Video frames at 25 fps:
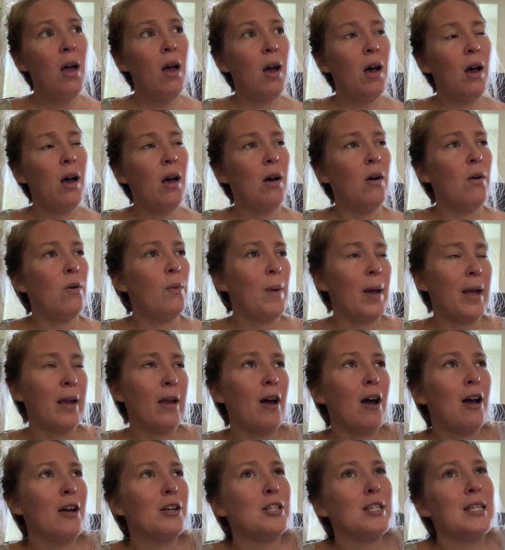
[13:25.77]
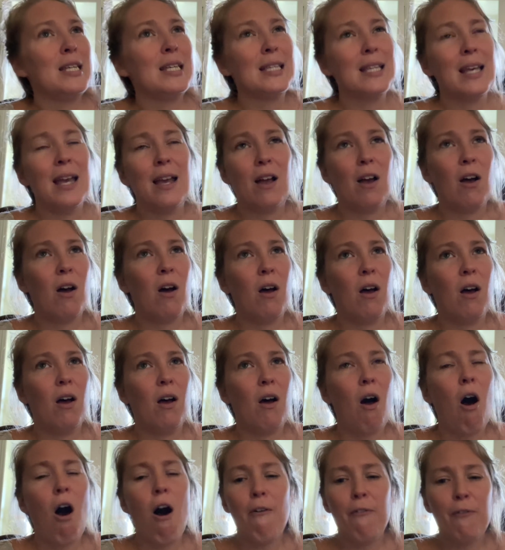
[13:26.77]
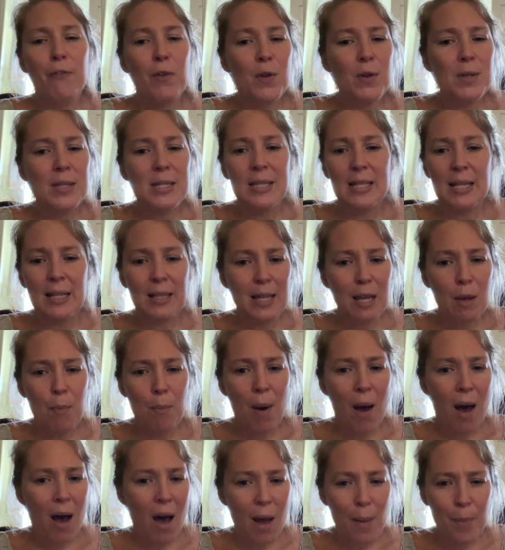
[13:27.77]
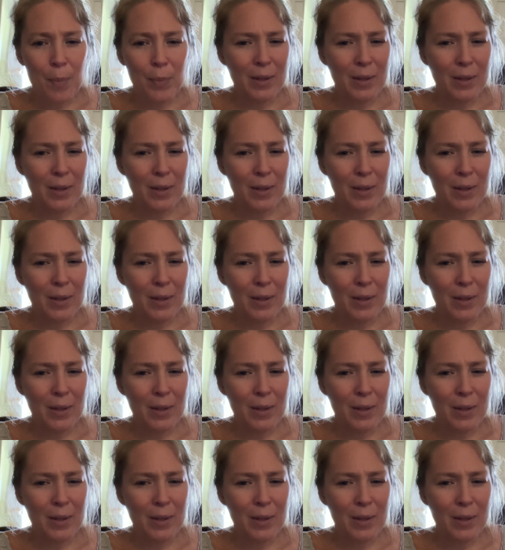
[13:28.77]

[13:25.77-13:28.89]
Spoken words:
oh my gosh, these like awful, silly pop,